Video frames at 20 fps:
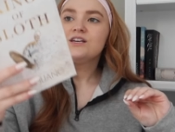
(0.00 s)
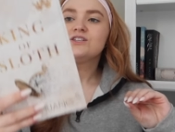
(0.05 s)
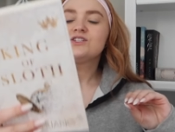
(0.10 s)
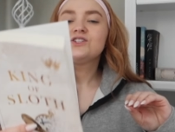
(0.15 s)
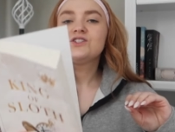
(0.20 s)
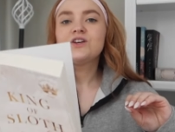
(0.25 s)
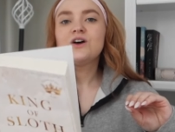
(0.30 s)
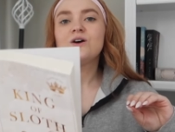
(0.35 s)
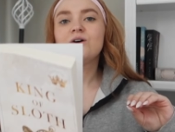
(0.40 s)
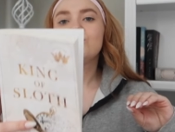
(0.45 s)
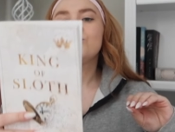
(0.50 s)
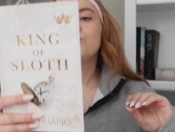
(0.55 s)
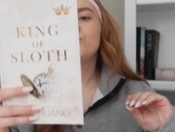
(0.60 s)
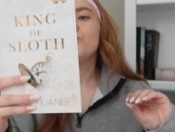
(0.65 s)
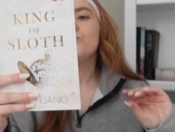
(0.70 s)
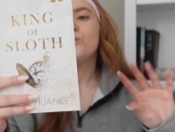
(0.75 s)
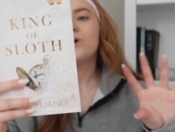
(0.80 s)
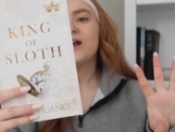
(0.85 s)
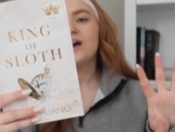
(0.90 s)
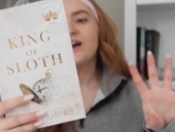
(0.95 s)
so
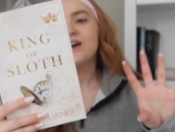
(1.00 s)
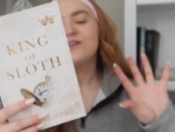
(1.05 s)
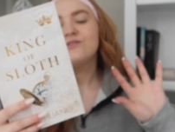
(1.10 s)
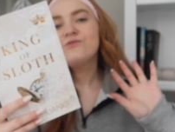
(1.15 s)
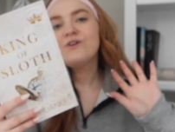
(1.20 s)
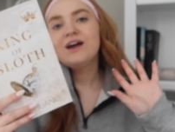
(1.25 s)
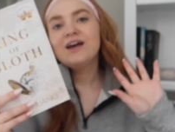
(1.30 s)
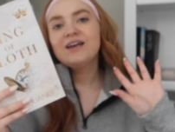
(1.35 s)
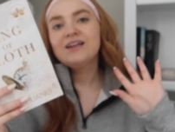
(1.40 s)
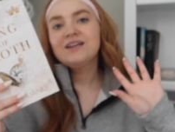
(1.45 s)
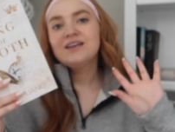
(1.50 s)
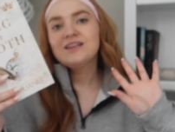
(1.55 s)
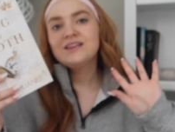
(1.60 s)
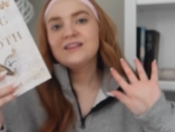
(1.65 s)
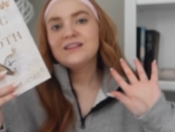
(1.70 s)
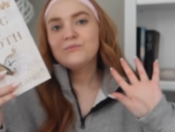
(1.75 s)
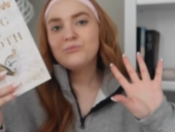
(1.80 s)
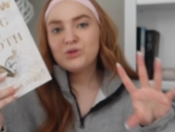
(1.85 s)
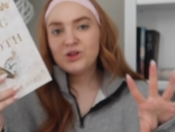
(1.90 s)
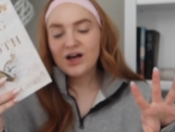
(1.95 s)
when I read
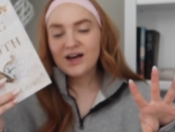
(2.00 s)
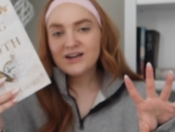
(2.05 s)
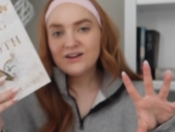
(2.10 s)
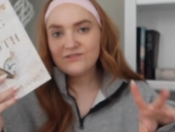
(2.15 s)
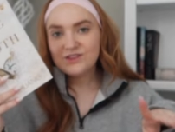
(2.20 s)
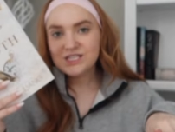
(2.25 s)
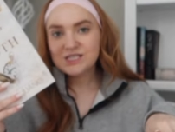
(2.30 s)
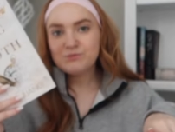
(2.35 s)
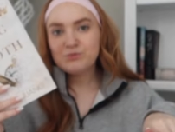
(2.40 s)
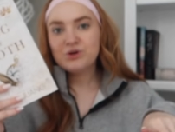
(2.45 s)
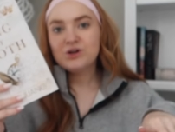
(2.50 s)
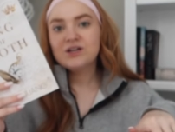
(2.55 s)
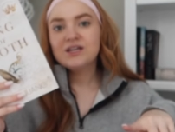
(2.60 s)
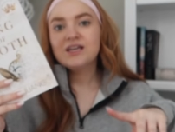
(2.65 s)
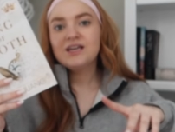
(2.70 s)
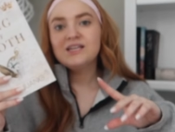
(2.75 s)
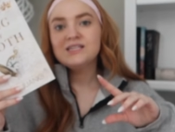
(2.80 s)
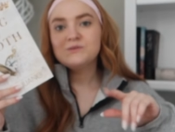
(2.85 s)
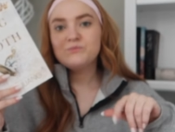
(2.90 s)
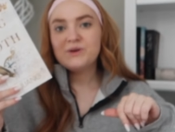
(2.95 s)
the plot of this
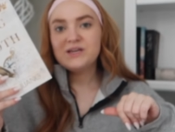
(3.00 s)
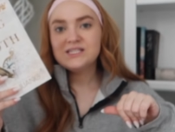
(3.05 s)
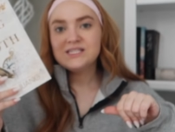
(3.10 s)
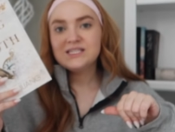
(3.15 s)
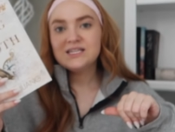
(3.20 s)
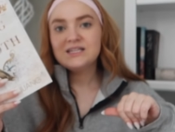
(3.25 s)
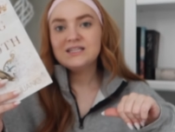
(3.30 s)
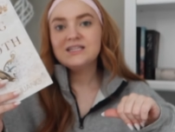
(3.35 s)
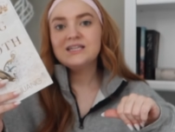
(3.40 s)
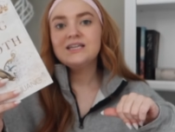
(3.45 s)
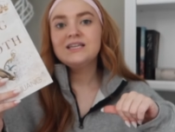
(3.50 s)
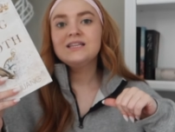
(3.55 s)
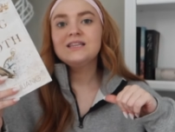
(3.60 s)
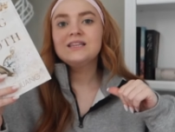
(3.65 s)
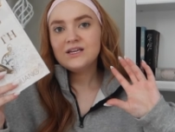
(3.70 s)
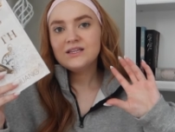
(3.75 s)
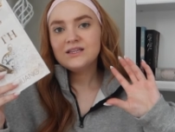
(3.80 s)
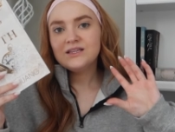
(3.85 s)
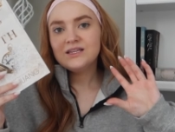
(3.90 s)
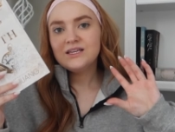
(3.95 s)
book, it is basically
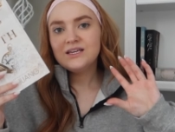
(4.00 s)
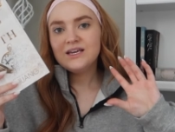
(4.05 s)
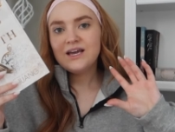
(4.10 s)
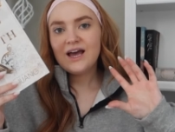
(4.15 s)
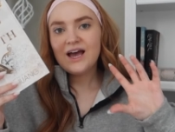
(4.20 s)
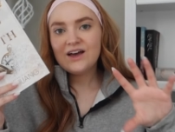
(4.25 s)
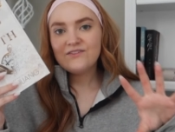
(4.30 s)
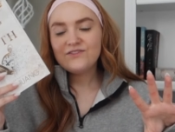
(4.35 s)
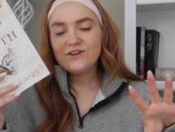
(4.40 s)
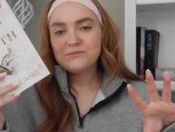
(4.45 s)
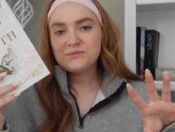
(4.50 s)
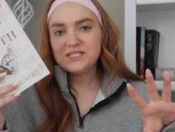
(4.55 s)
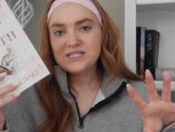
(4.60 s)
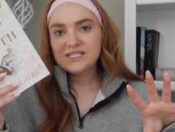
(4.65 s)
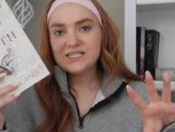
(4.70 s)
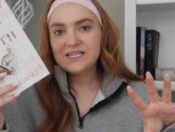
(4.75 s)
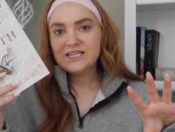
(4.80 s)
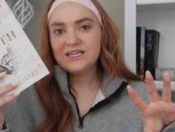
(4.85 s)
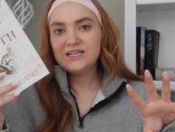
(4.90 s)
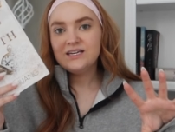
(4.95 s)
the
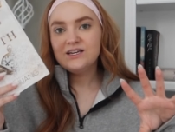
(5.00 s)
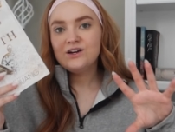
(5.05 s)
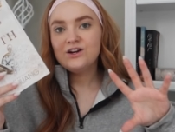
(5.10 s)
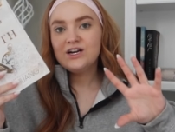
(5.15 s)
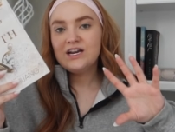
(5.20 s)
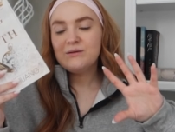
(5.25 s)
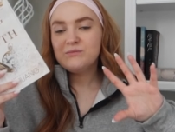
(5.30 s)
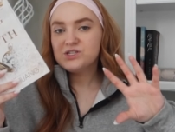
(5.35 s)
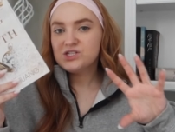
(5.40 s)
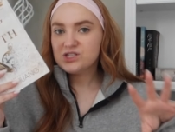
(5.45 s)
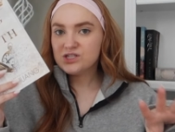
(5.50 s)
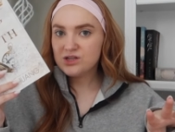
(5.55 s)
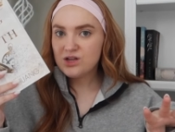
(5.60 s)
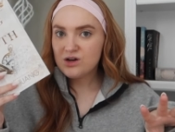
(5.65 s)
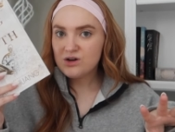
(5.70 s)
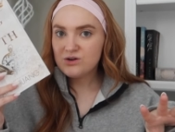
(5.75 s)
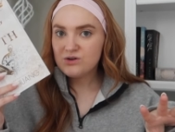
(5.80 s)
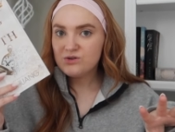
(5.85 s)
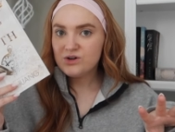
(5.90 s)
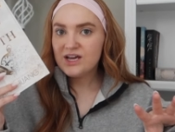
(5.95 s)
FMC, her name is
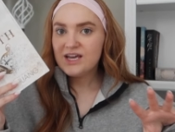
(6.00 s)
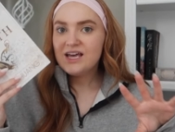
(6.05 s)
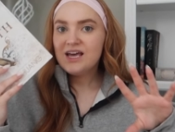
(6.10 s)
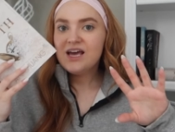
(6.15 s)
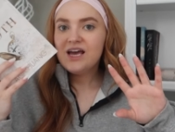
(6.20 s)
Sloane,